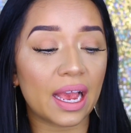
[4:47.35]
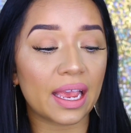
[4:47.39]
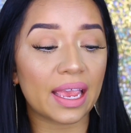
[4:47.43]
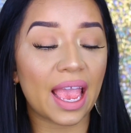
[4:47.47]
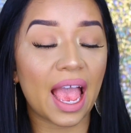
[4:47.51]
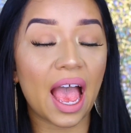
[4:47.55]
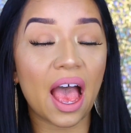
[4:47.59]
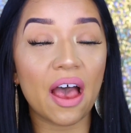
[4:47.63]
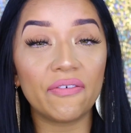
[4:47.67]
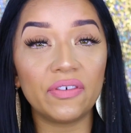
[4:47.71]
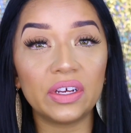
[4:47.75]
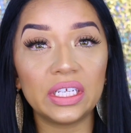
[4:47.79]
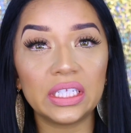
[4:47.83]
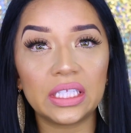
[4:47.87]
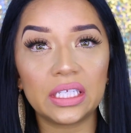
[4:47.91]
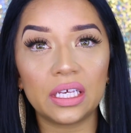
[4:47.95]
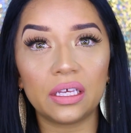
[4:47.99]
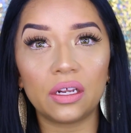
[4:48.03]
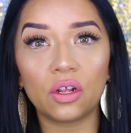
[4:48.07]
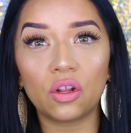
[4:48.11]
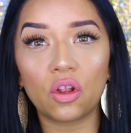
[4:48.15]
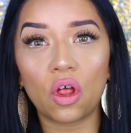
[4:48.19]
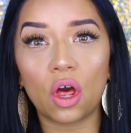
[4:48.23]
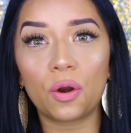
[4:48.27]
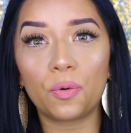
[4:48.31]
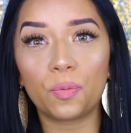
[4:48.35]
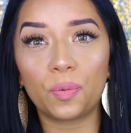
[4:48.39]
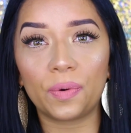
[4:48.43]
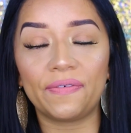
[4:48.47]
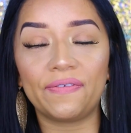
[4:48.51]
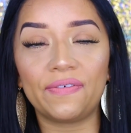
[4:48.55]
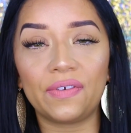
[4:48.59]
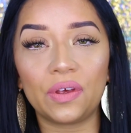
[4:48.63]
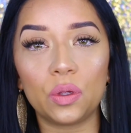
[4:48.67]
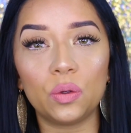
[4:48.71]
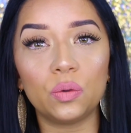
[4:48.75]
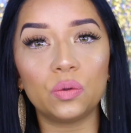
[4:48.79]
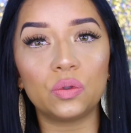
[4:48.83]
I haven't seen a lot of
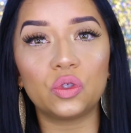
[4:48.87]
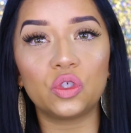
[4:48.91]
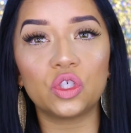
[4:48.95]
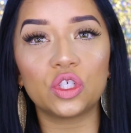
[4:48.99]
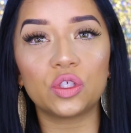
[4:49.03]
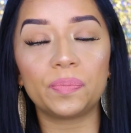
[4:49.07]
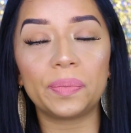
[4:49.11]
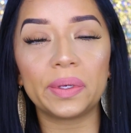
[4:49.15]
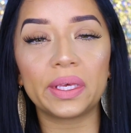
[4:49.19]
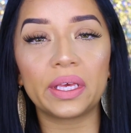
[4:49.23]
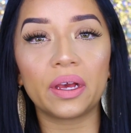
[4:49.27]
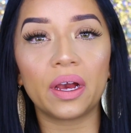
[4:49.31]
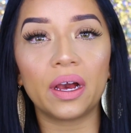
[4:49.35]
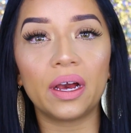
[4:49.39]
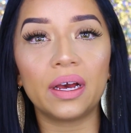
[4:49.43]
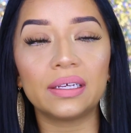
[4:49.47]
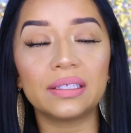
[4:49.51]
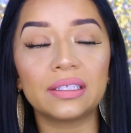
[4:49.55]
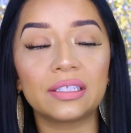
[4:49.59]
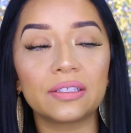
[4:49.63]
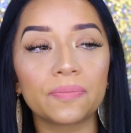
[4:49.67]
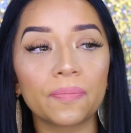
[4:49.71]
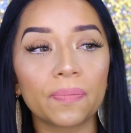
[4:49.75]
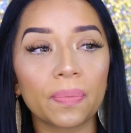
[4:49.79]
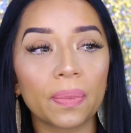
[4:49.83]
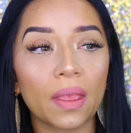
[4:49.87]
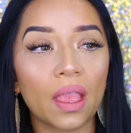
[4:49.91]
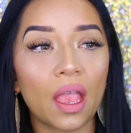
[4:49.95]
reviews just because